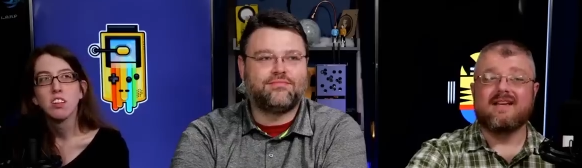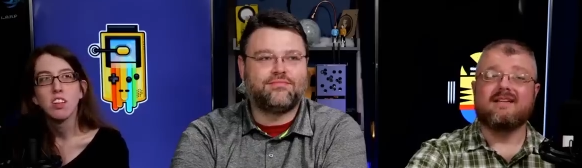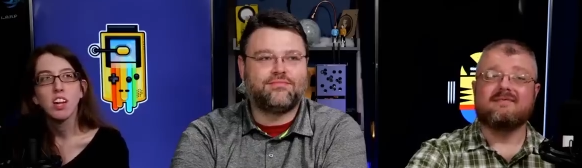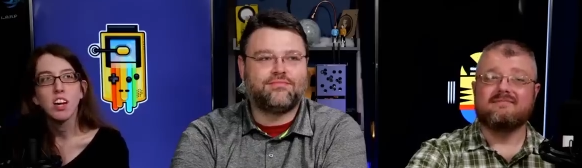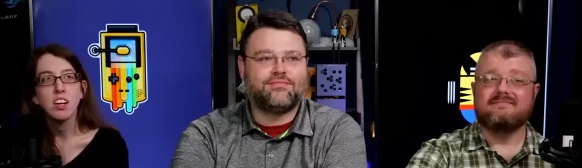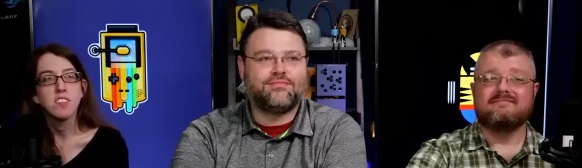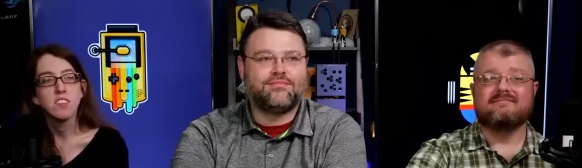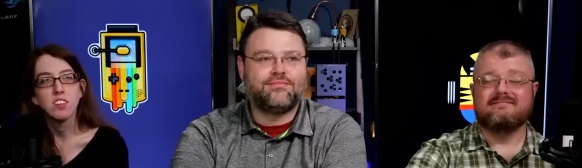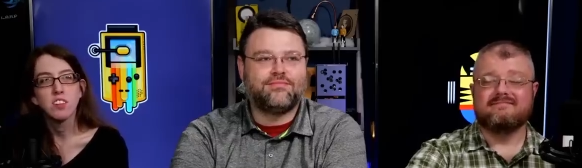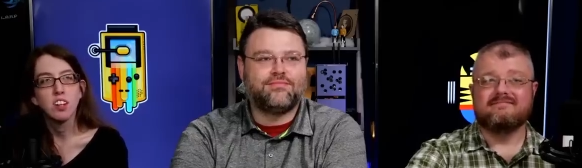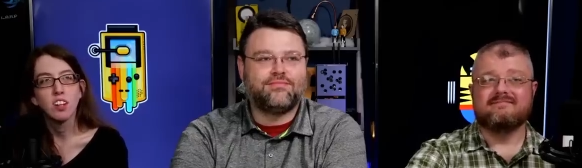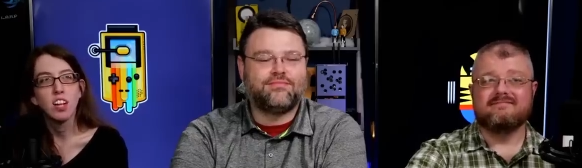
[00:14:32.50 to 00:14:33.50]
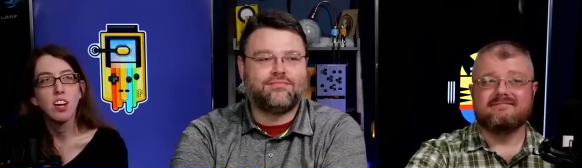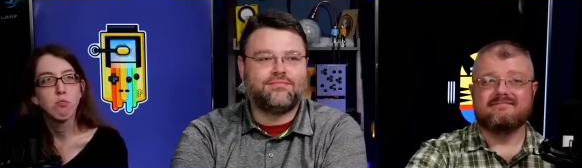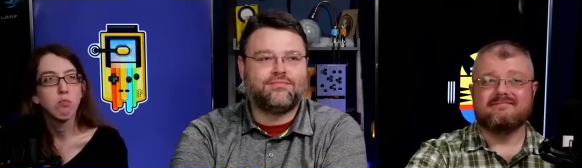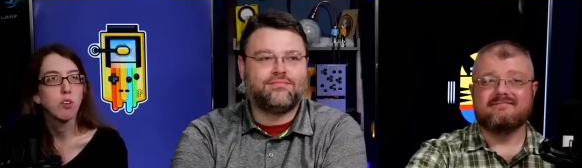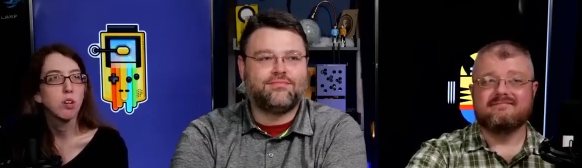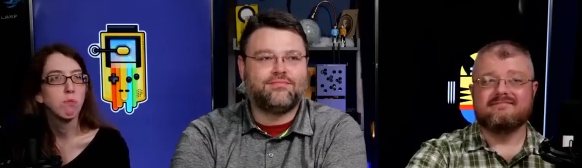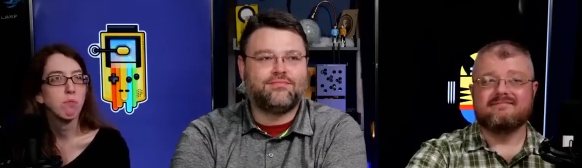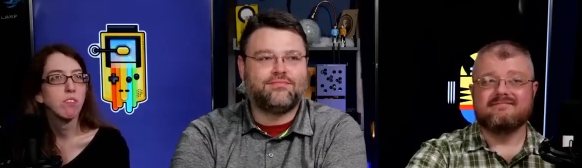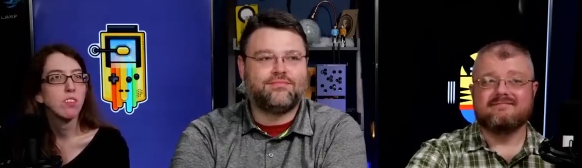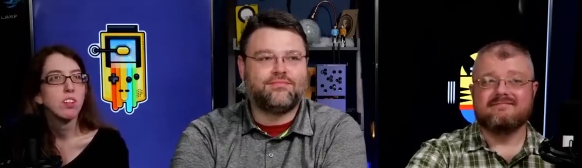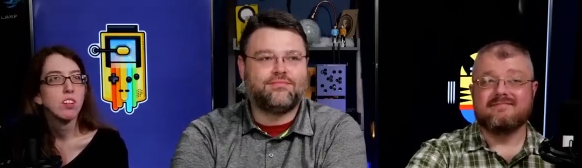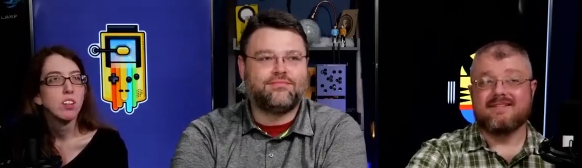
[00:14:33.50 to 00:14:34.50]
Speaker 1: Yeah. The eyes that did a lot for him.
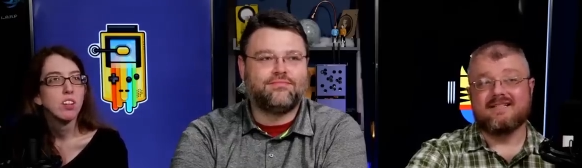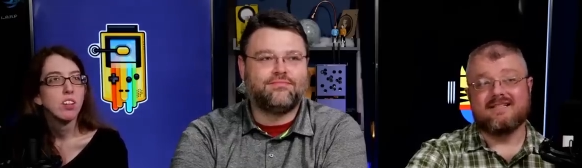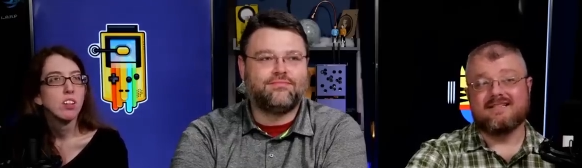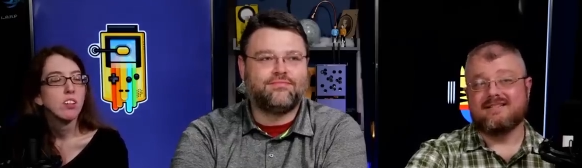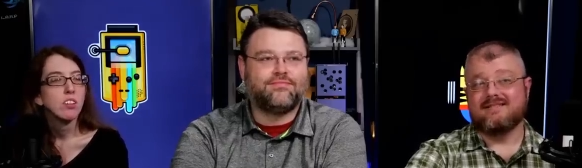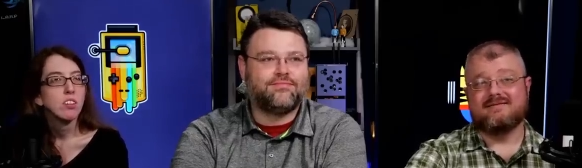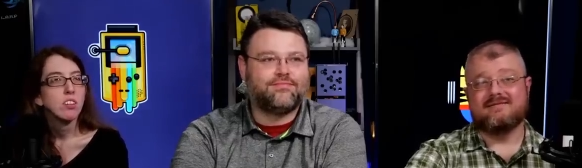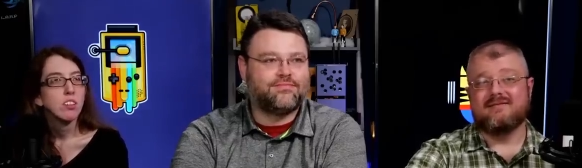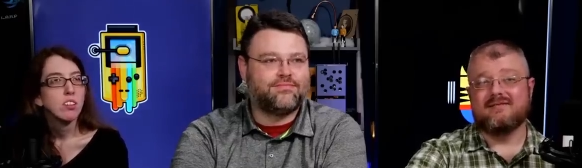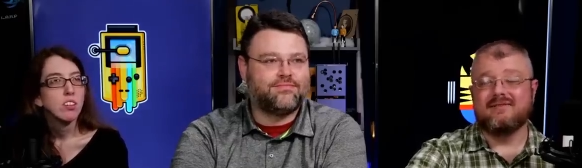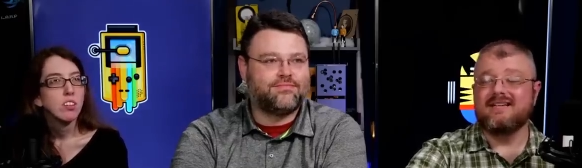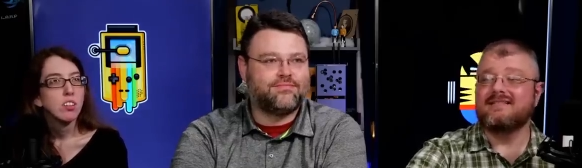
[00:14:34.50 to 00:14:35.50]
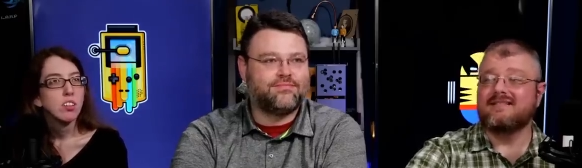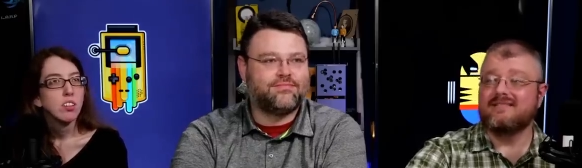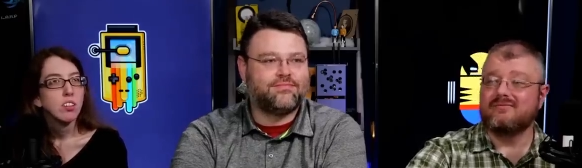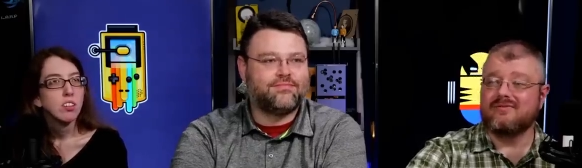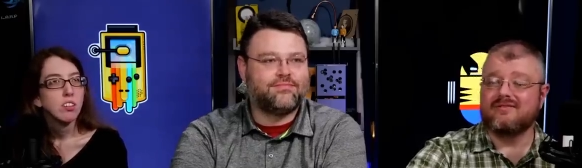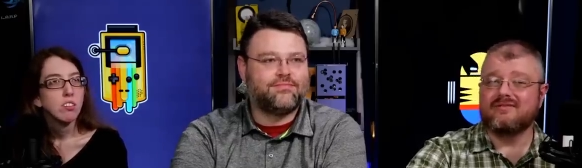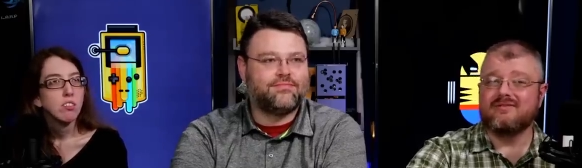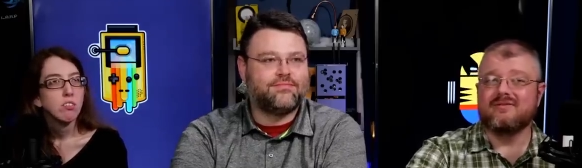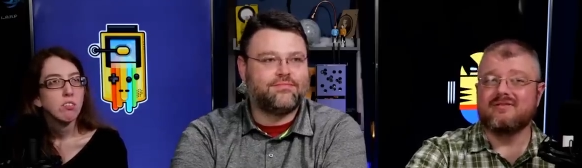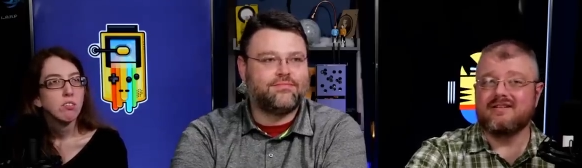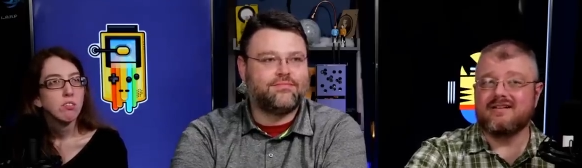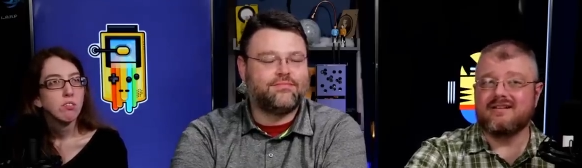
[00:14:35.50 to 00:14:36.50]
Speaker 2: It is amazing what
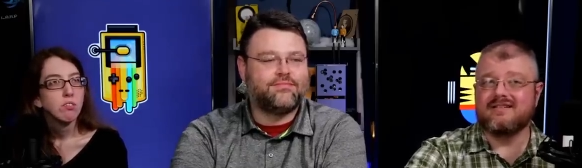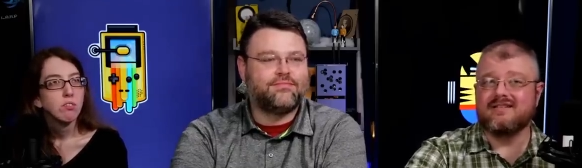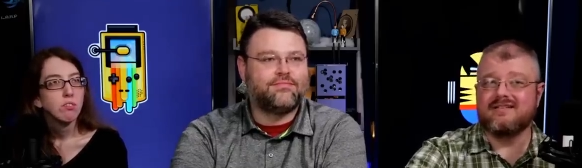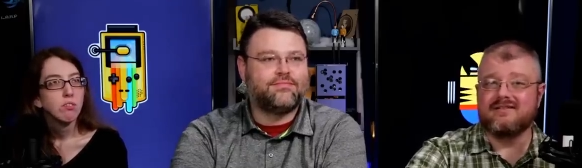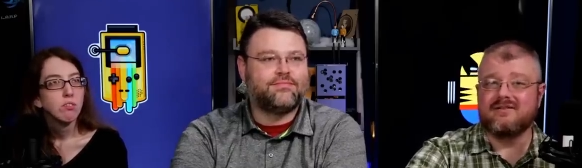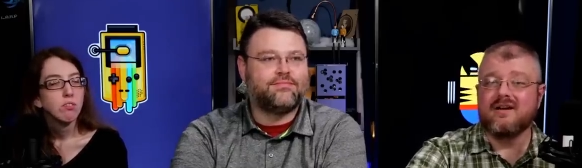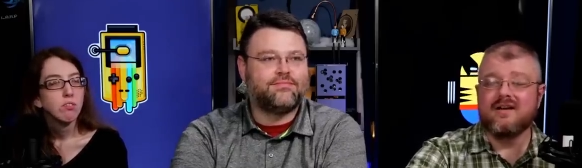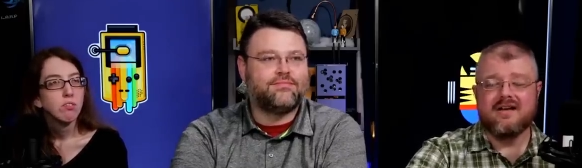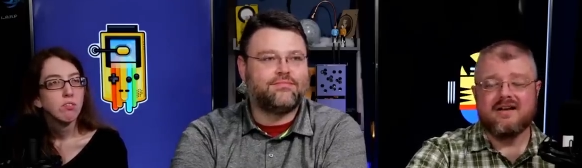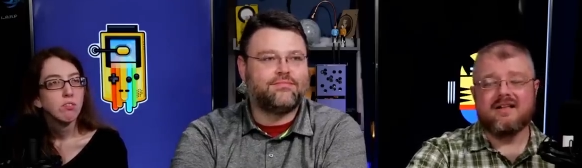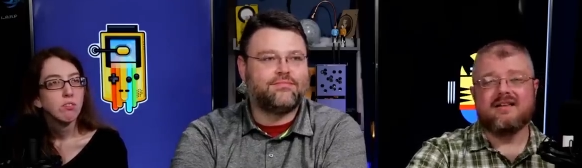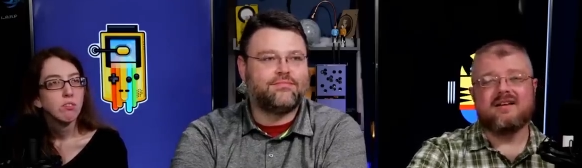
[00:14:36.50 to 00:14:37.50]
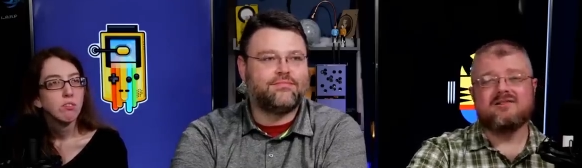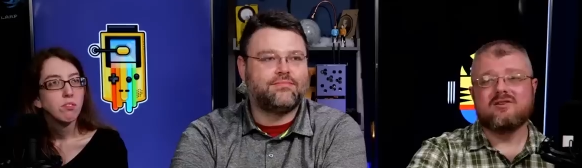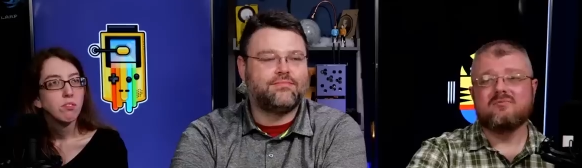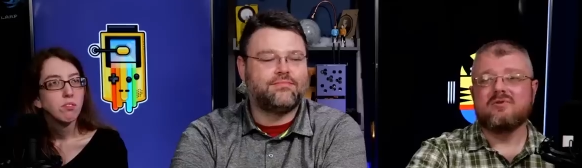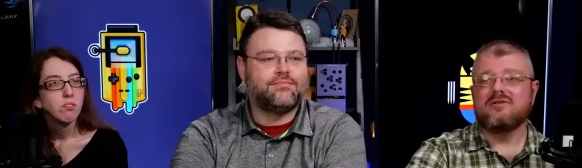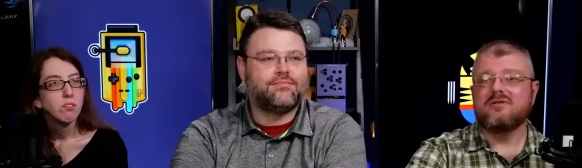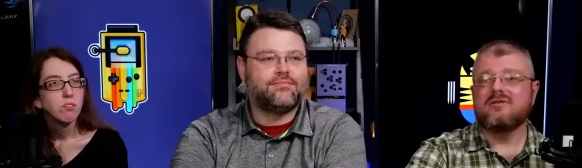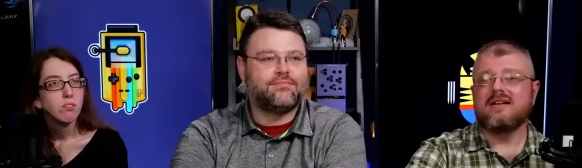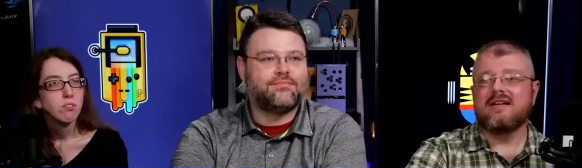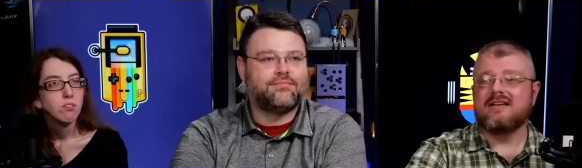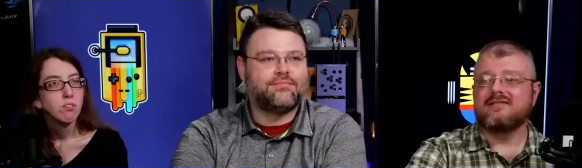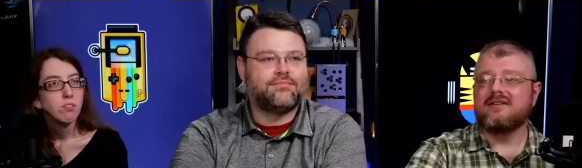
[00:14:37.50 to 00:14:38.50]
googly eyes can do. Now they also put
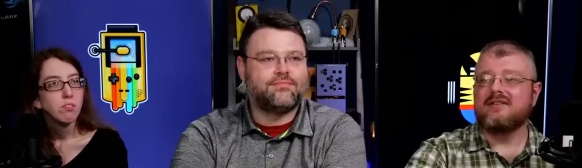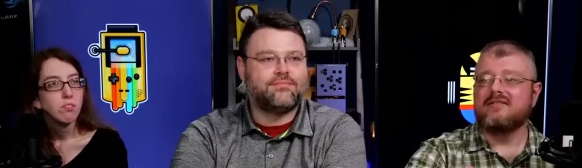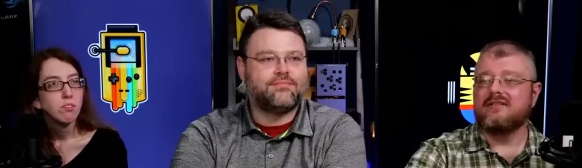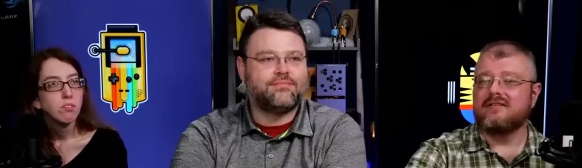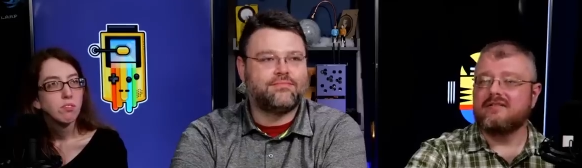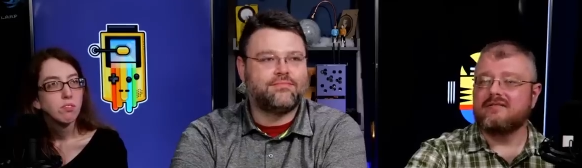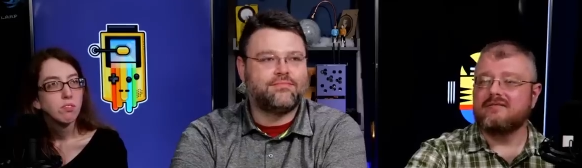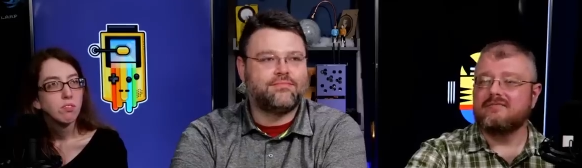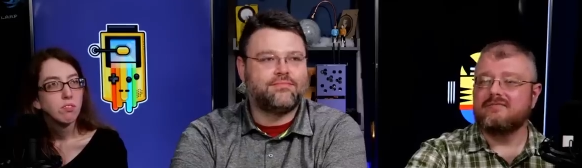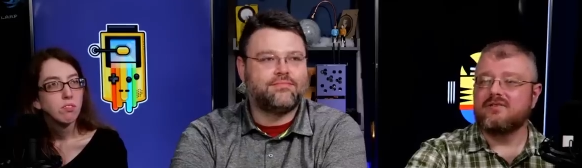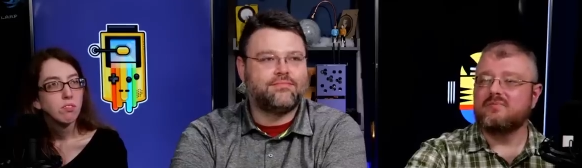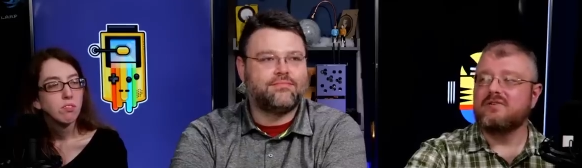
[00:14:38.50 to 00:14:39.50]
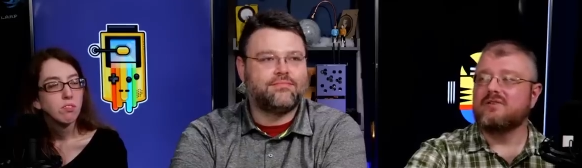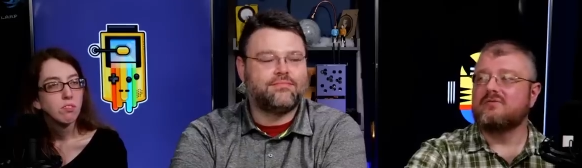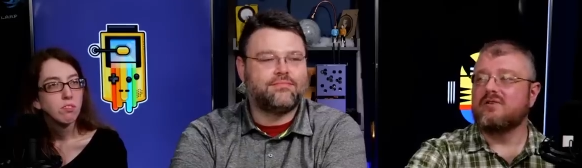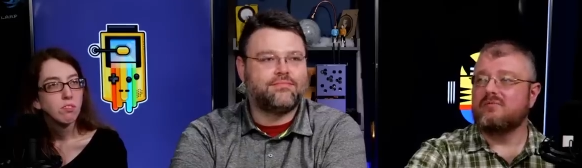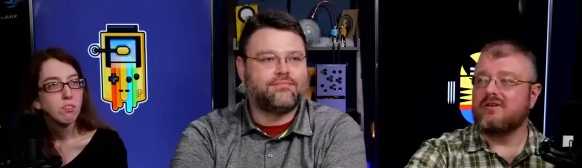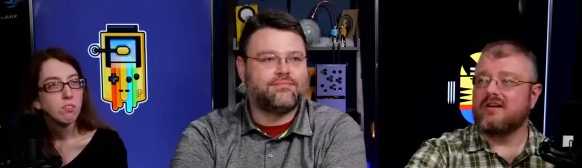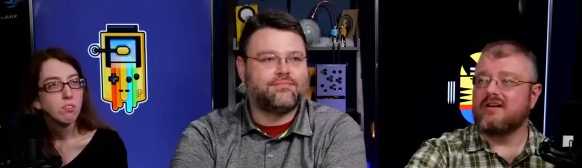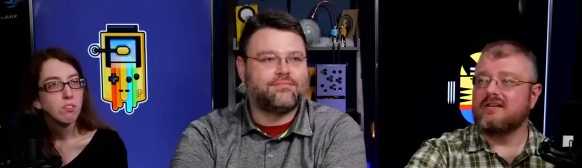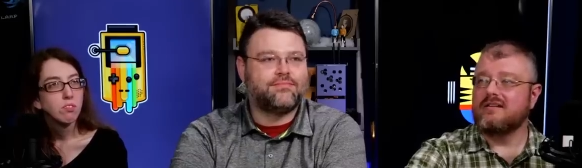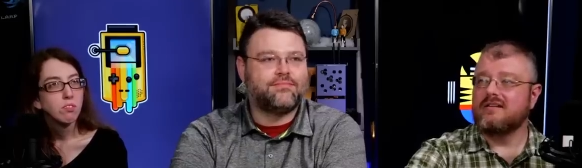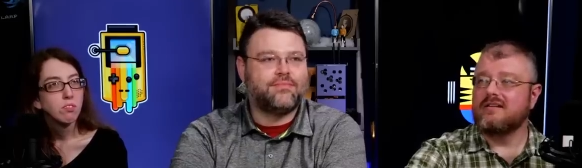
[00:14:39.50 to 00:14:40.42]
googly eyes on the the spill robot.